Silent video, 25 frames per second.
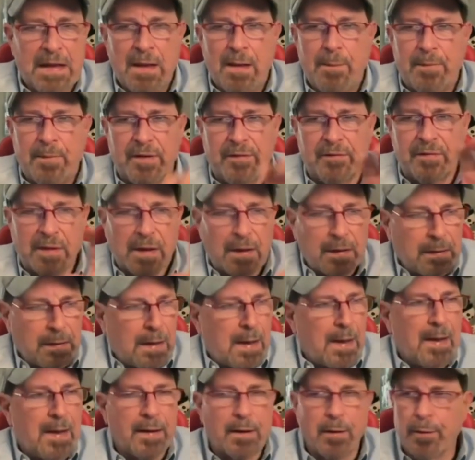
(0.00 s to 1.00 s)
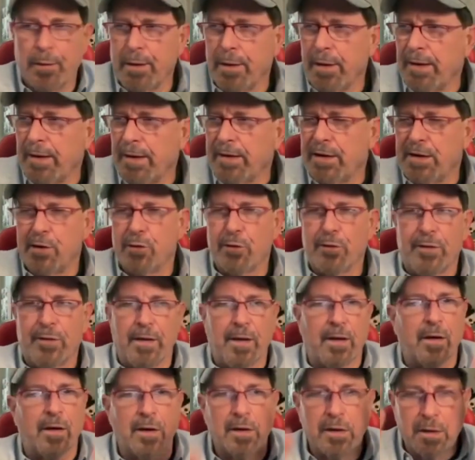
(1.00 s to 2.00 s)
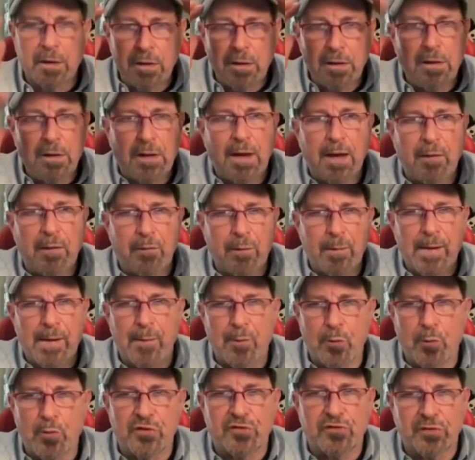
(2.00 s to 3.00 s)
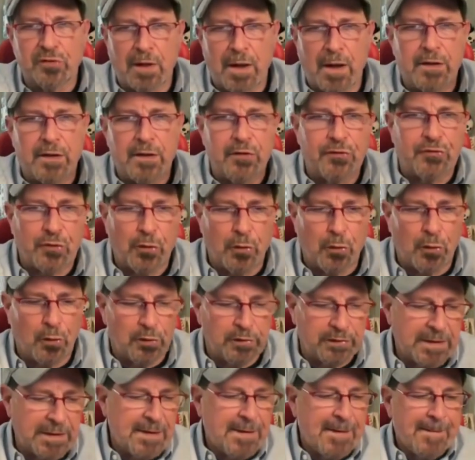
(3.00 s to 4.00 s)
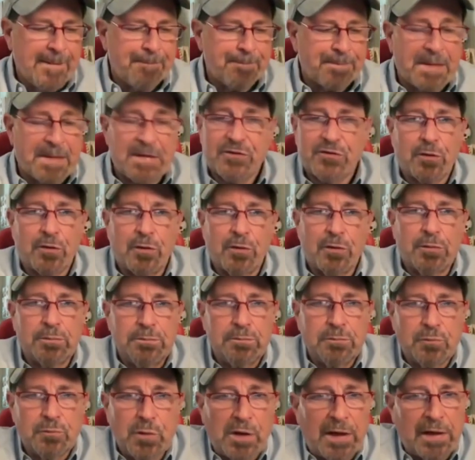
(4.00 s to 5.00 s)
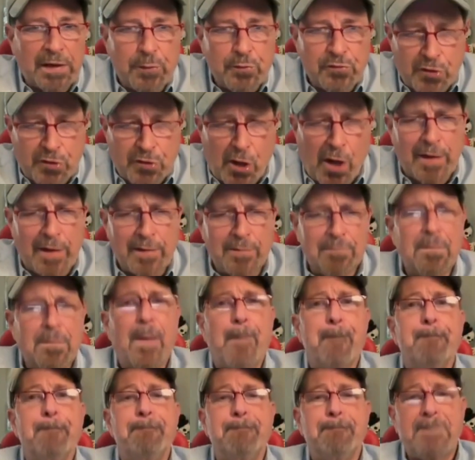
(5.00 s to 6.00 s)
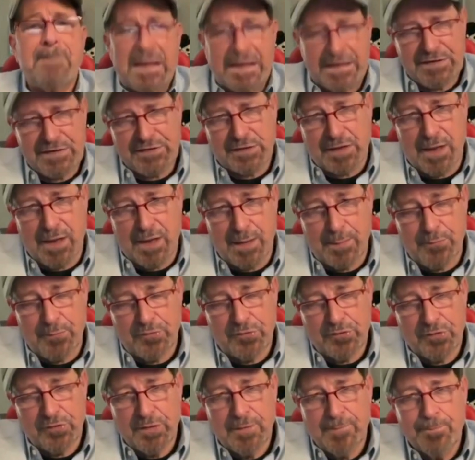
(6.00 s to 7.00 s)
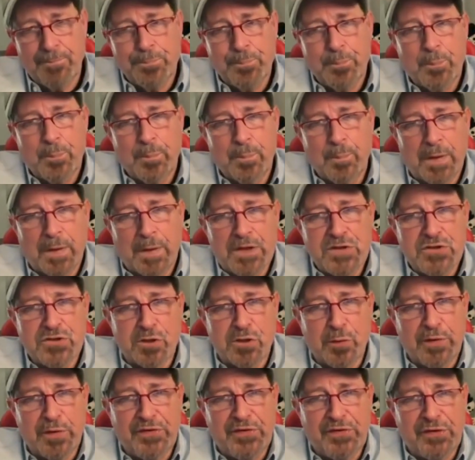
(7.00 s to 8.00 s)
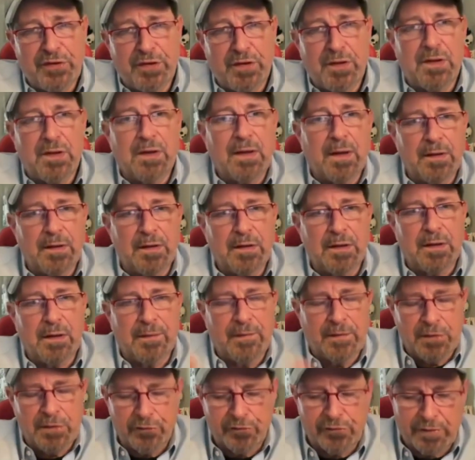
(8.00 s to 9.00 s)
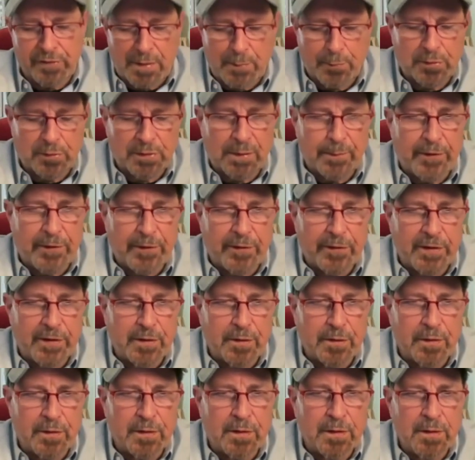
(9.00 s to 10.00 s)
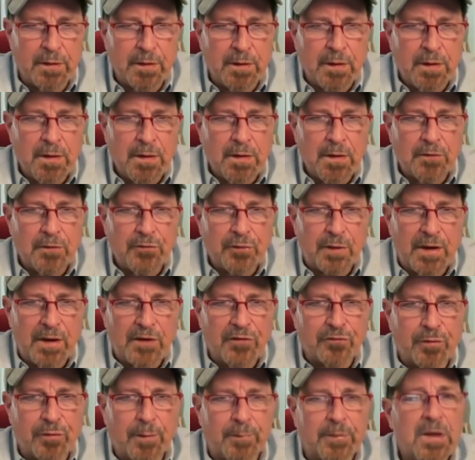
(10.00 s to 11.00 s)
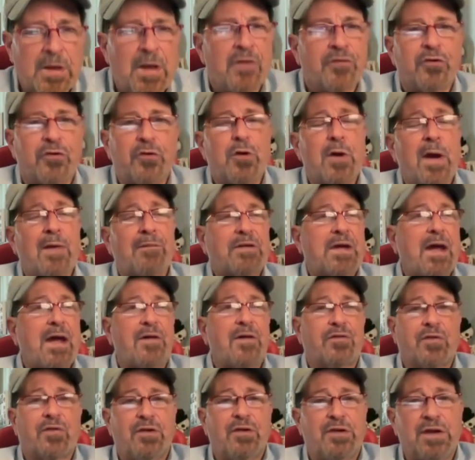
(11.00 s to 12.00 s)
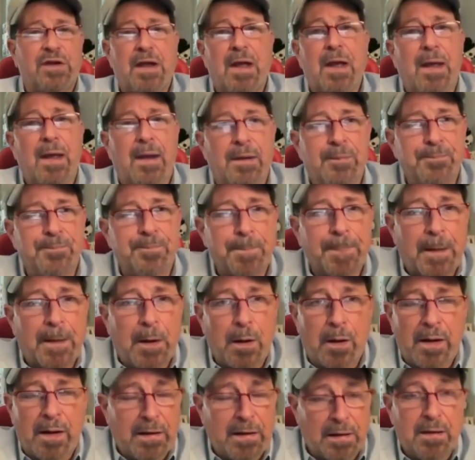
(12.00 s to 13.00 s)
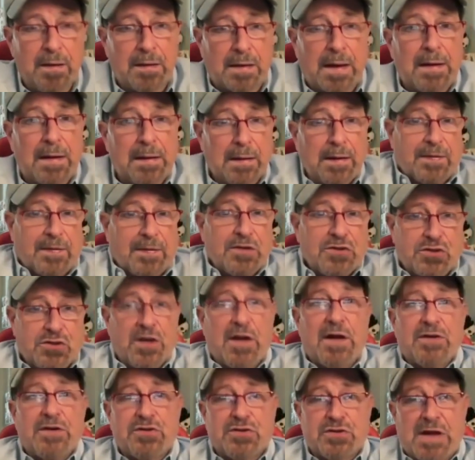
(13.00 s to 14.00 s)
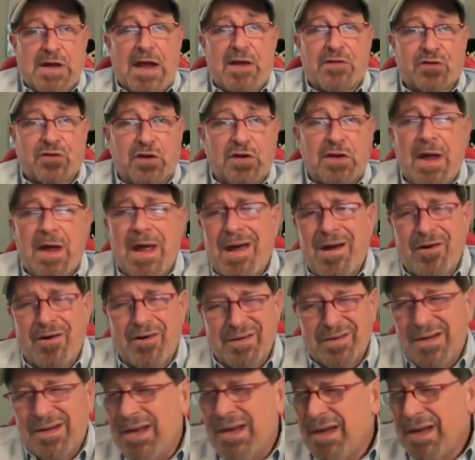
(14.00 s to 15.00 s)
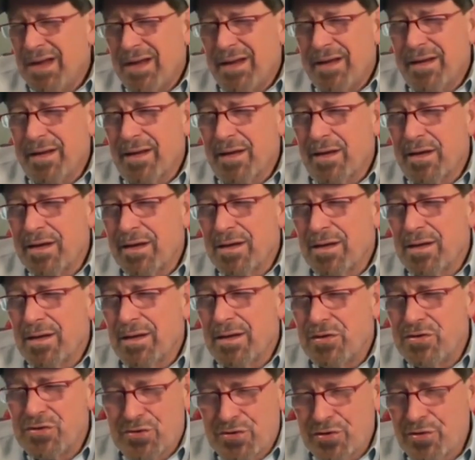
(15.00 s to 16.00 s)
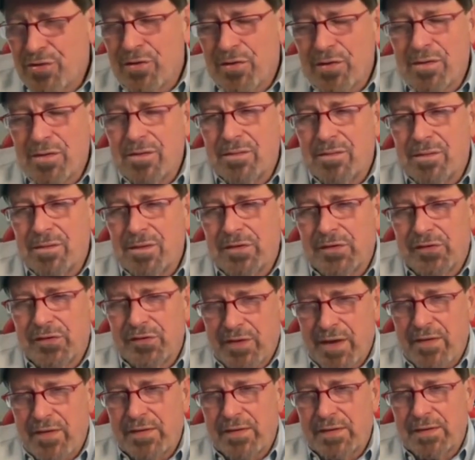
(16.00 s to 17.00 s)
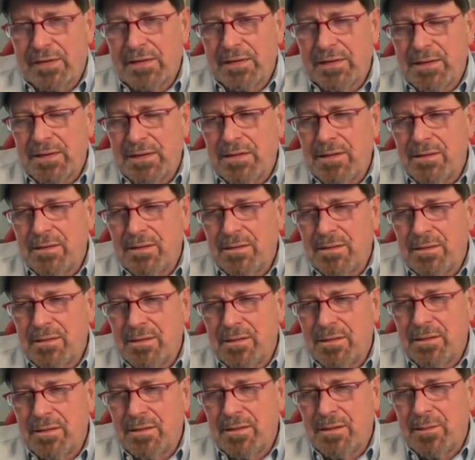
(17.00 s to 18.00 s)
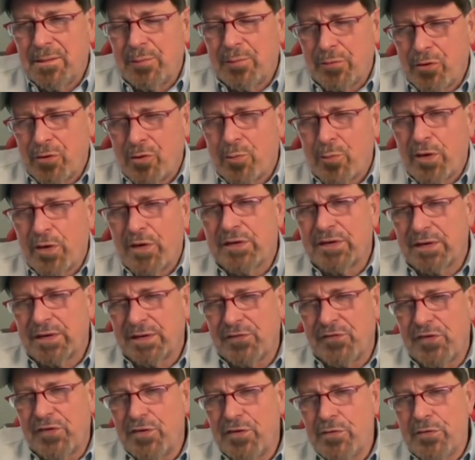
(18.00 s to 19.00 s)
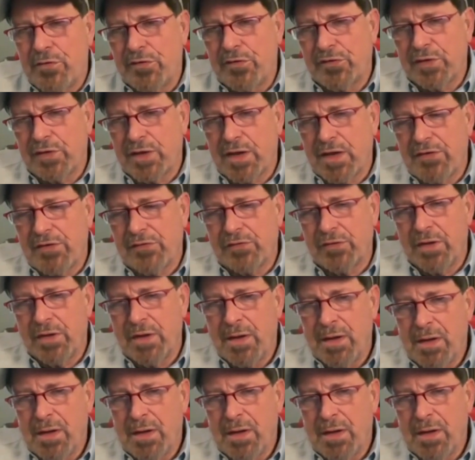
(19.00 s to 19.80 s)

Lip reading: But if you got a lie going on here and there, you can't remember which lie you told. And so Relli was caught many times by Joey T and in the use of that preliminary hearing transcript. So you have to ask the DA, and kind of like the judge is asking now, are you sure this is ethically appropriate to continue this case?